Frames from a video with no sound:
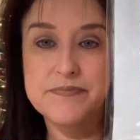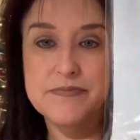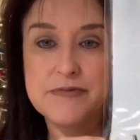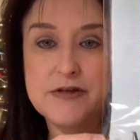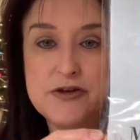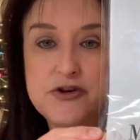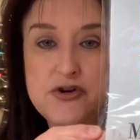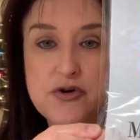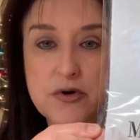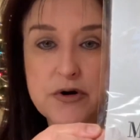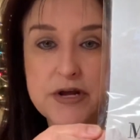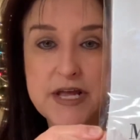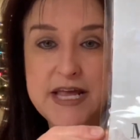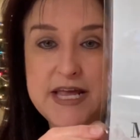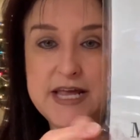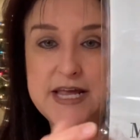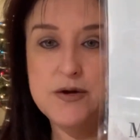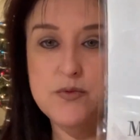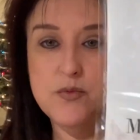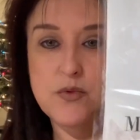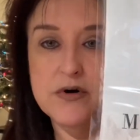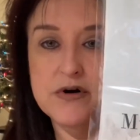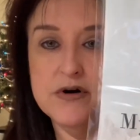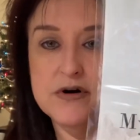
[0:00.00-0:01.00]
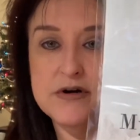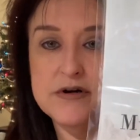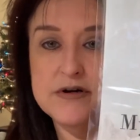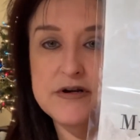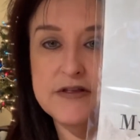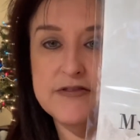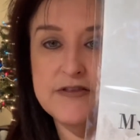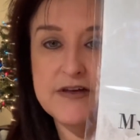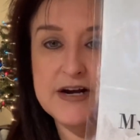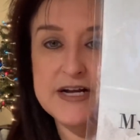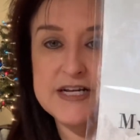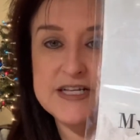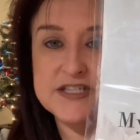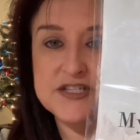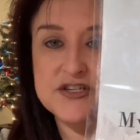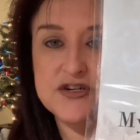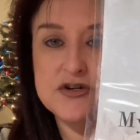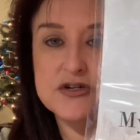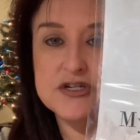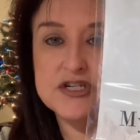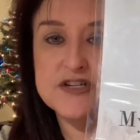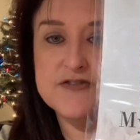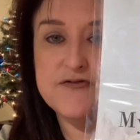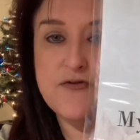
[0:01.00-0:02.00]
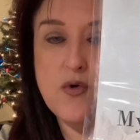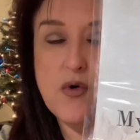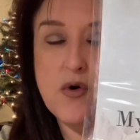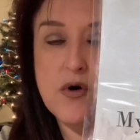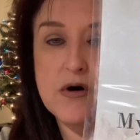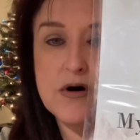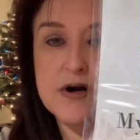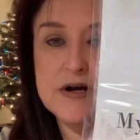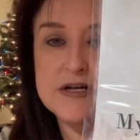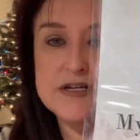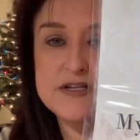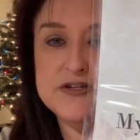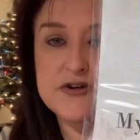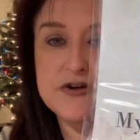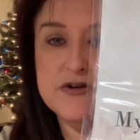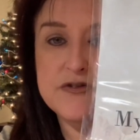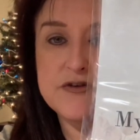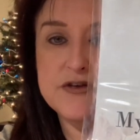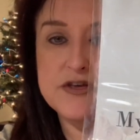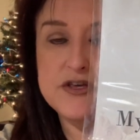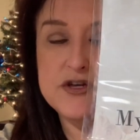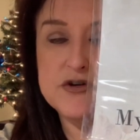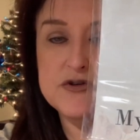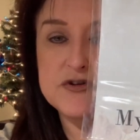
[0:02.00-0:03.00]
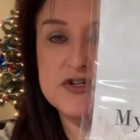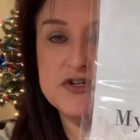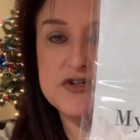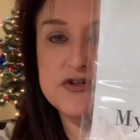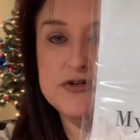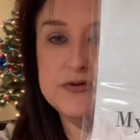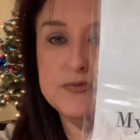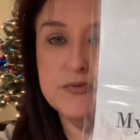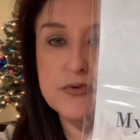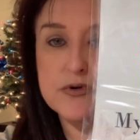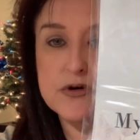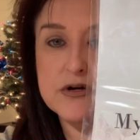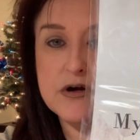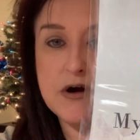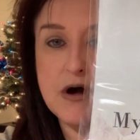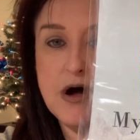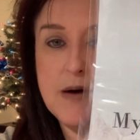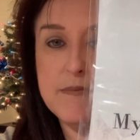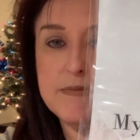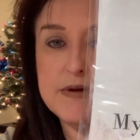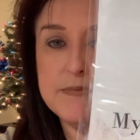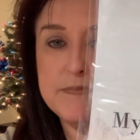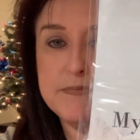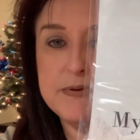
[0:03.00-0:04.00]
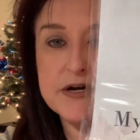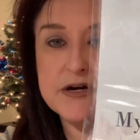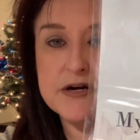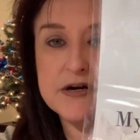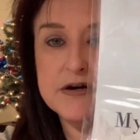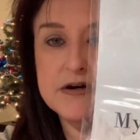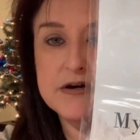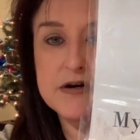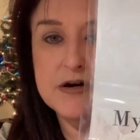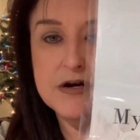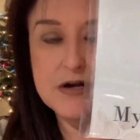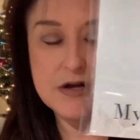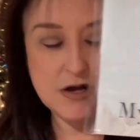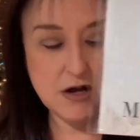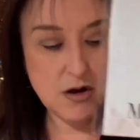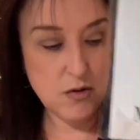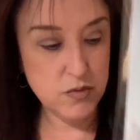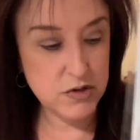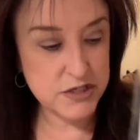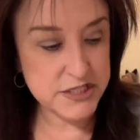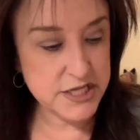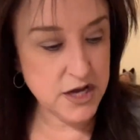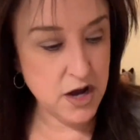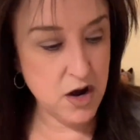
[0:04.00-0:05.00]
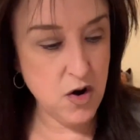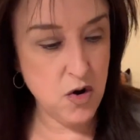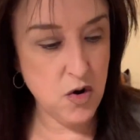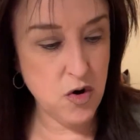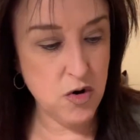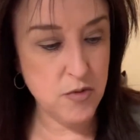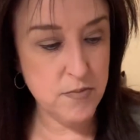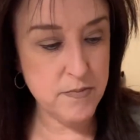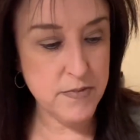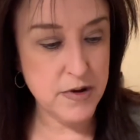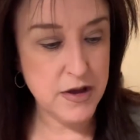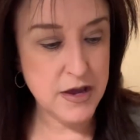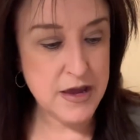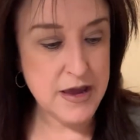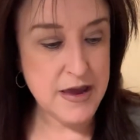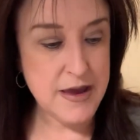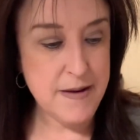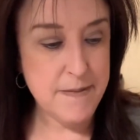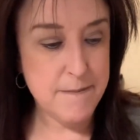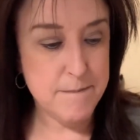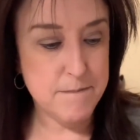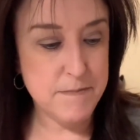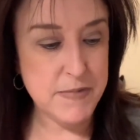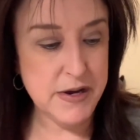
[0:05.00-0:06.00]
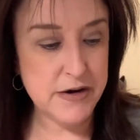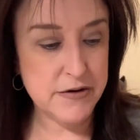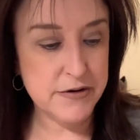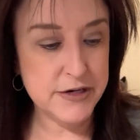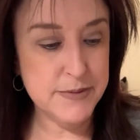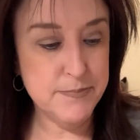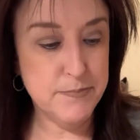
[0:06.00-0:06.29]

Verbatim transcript: Your keyword that I searched for under the YouTube comment picker was Home, Mary